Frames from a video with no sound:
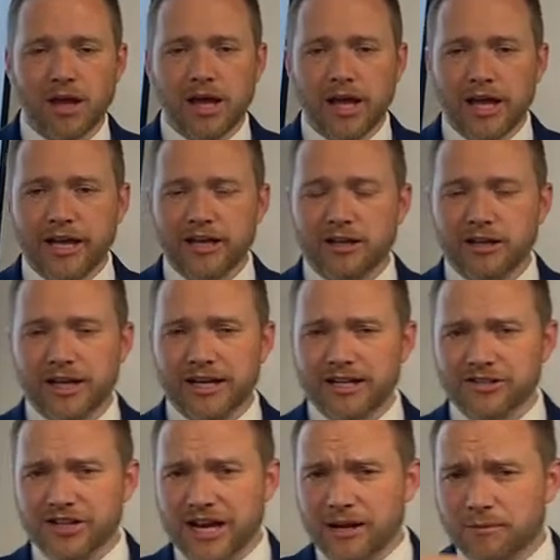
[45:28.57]
An
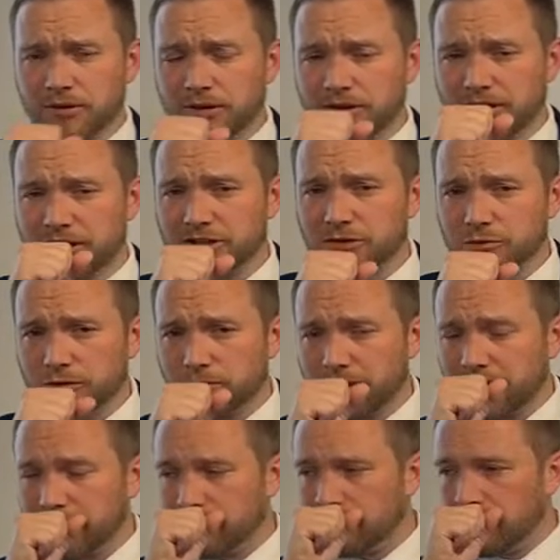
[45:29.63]
example of this would
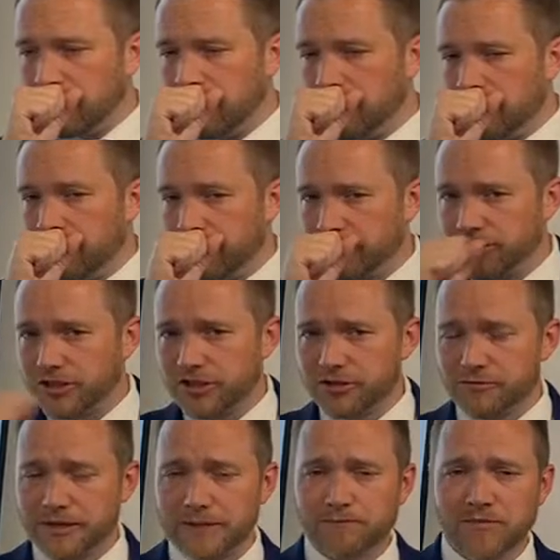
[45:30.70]
be, excuse
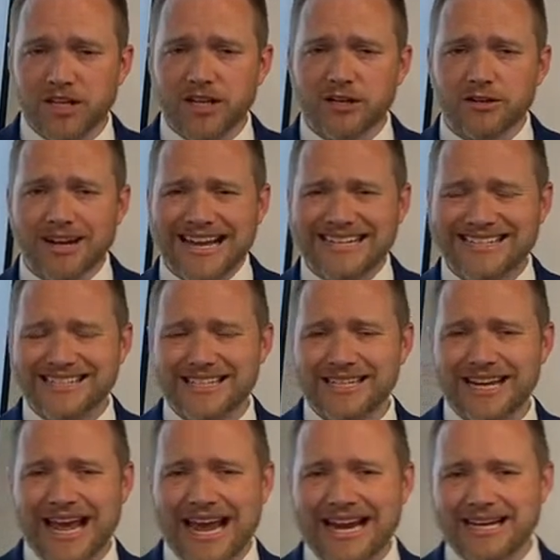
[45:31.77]
me, the year
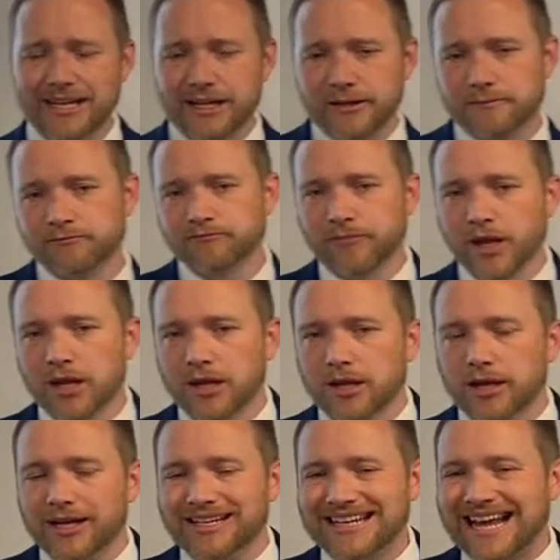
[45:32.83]
1980.
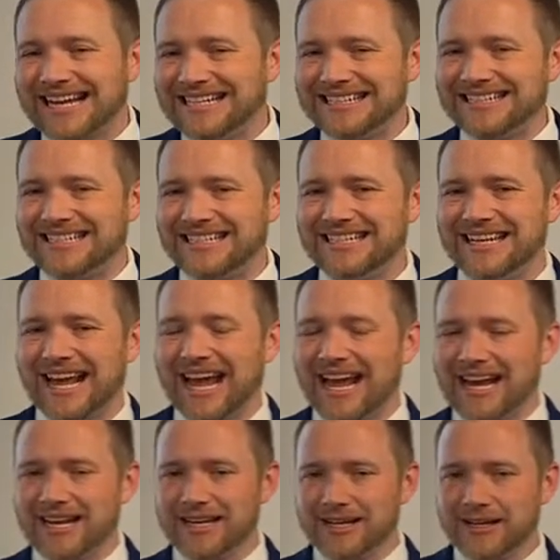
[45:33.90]
In
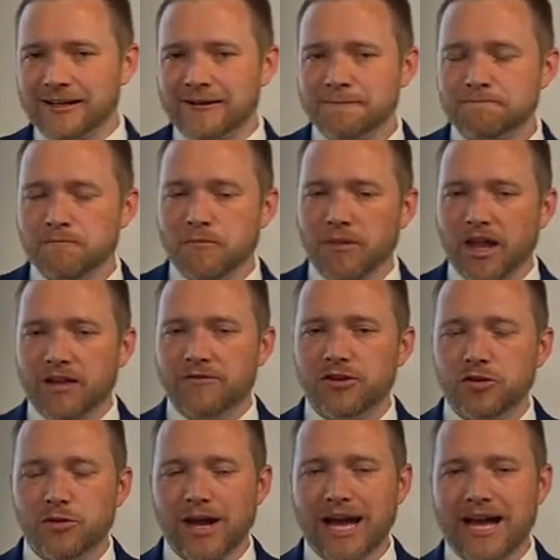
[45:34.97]
1980, if
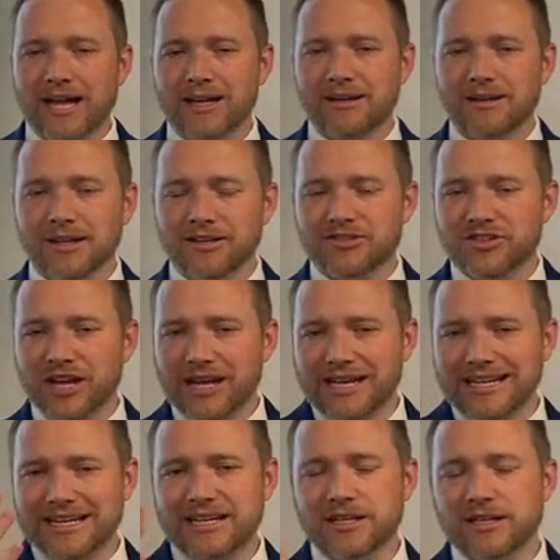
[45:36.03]
you had, let's say, an
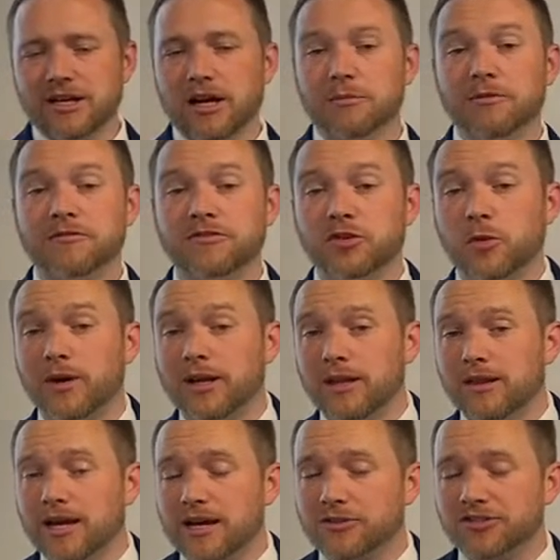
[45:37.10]
income of
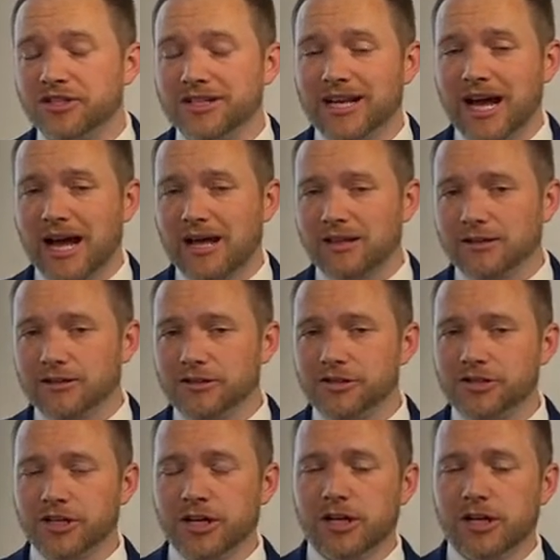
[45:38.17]
$20,000,